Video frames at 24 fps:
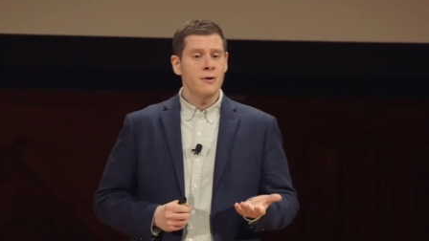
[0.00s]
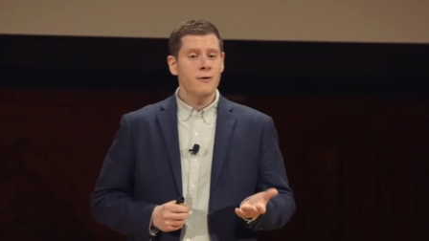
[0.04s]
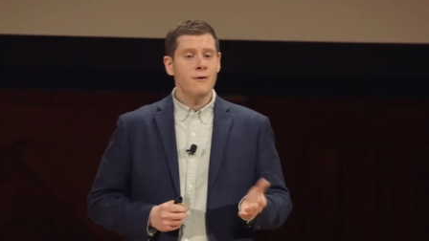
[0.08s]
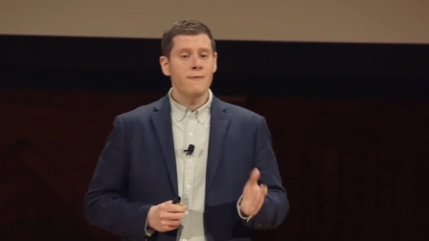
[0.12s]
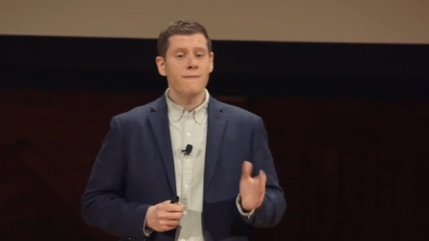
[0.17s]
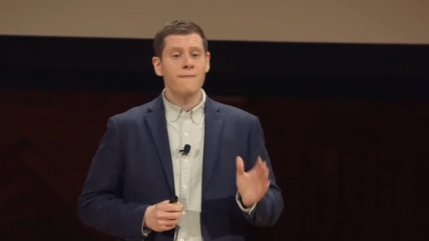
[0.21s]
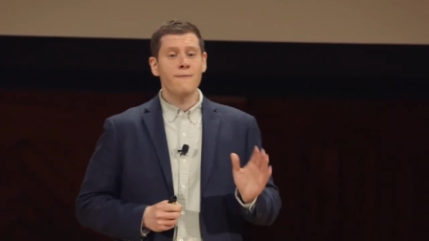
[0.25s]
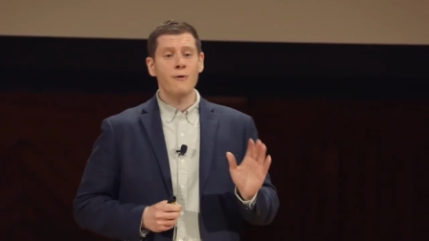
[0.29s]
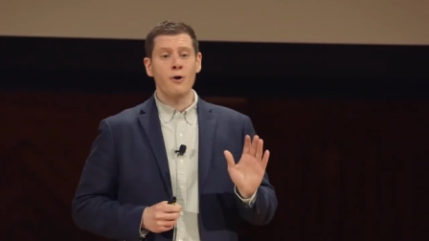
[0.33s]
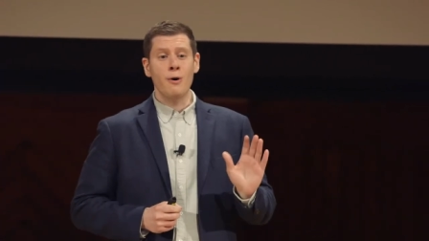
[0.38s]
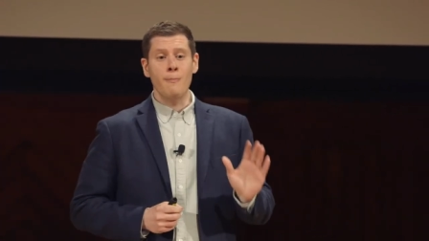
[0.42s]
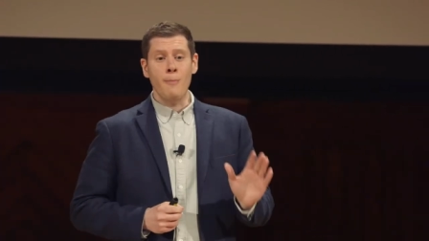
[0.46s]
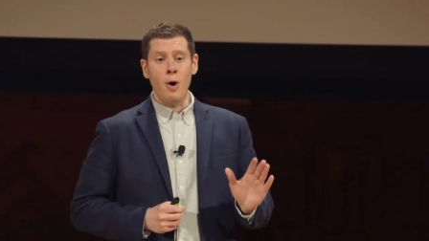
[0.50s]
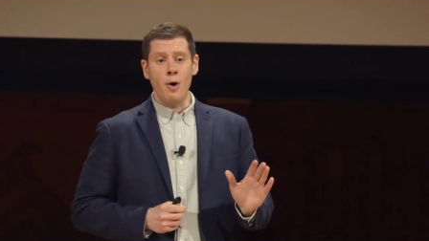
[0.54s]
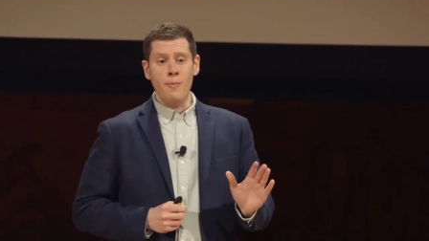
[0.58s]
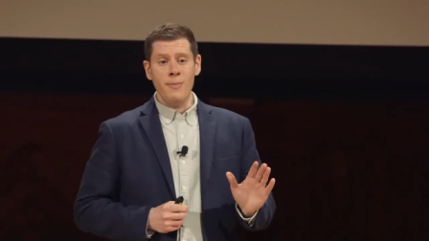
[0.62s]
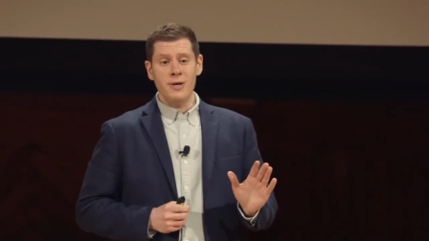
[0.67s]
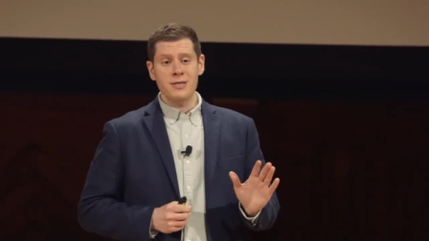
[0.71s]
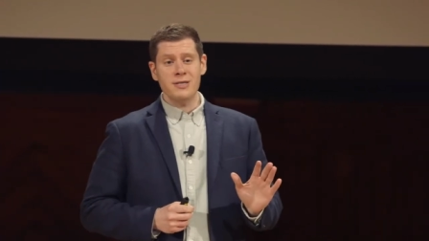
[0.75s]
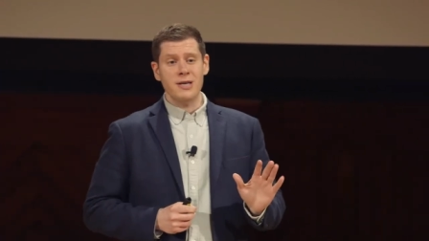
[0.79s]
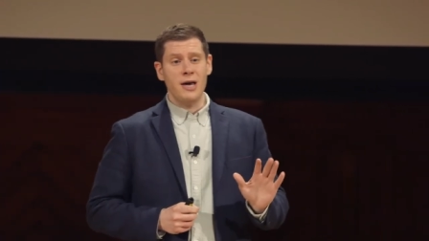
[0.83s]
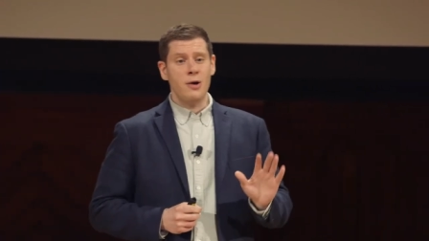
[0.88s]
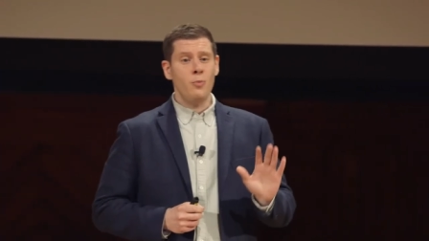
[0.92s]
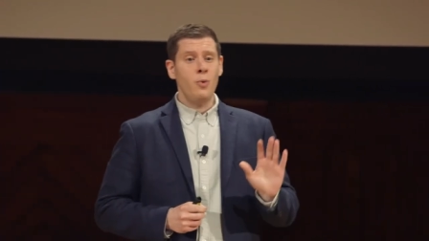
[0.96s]
For a
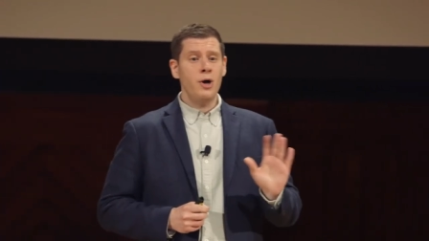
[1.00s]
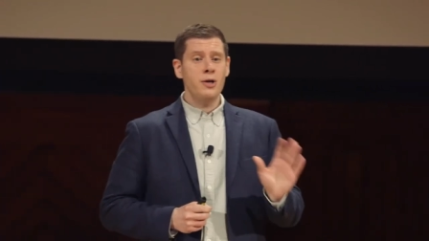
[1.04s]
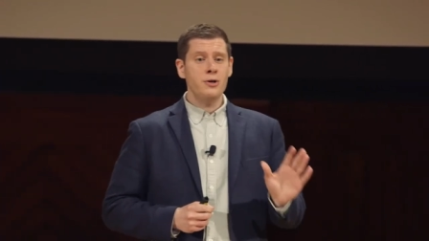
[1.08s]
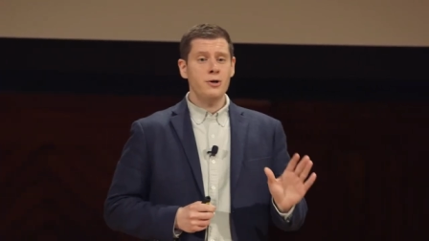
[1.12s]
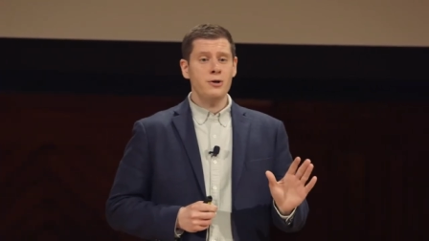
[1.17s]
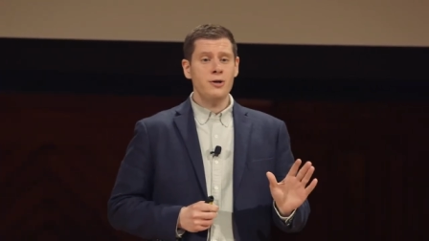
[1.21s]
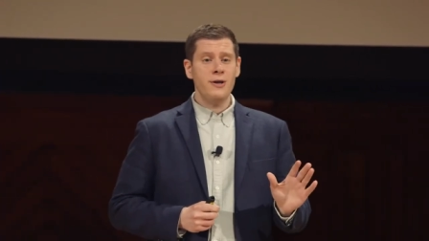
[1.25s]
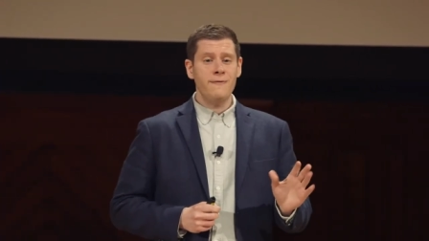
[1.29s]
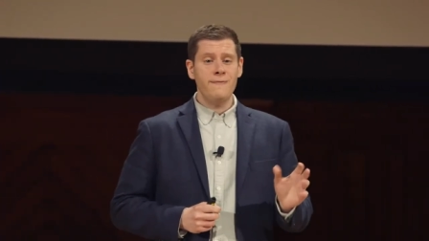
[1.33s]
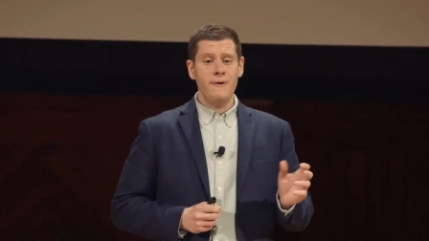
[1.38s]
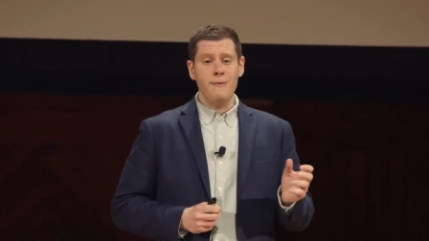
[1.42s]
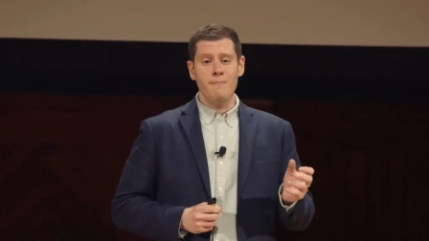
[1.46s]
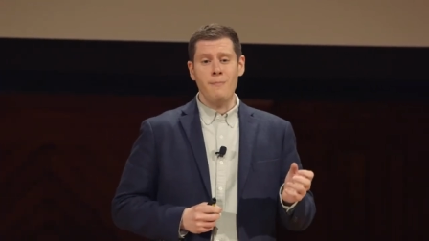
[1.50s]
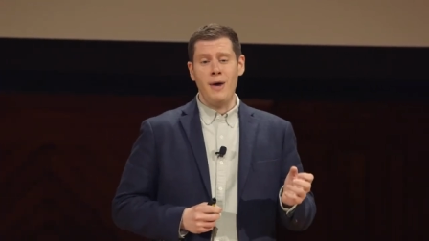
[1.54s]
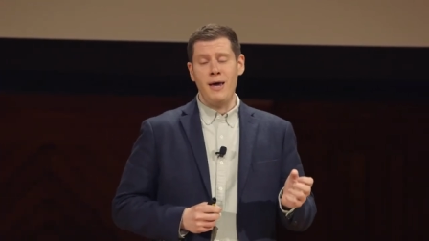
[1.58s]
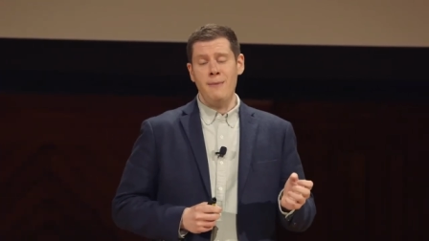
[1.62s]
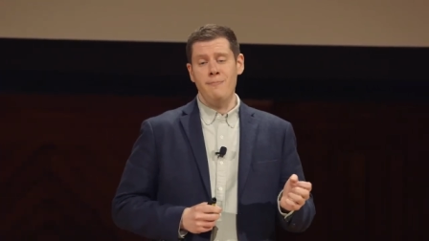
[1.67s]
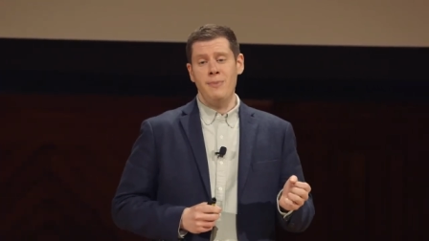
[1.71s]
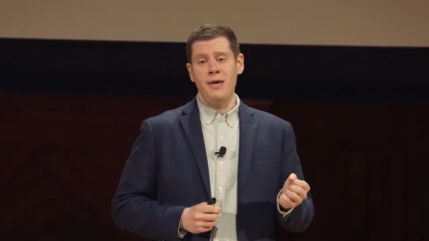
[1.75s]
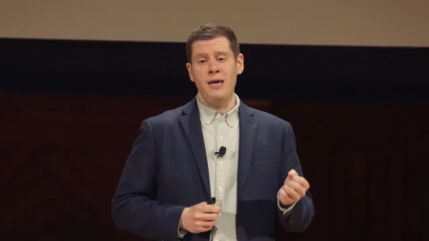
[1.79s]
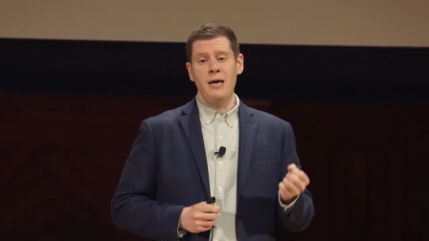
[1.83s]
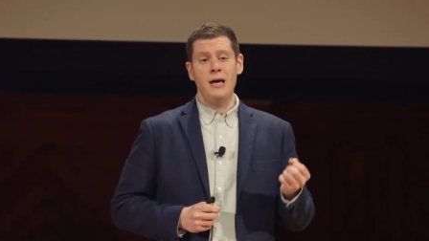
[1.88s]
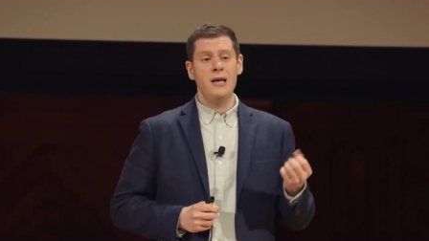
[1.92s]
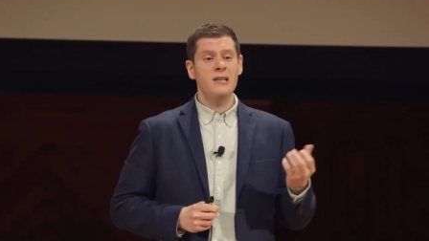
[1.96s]
moment, I wondered if it might be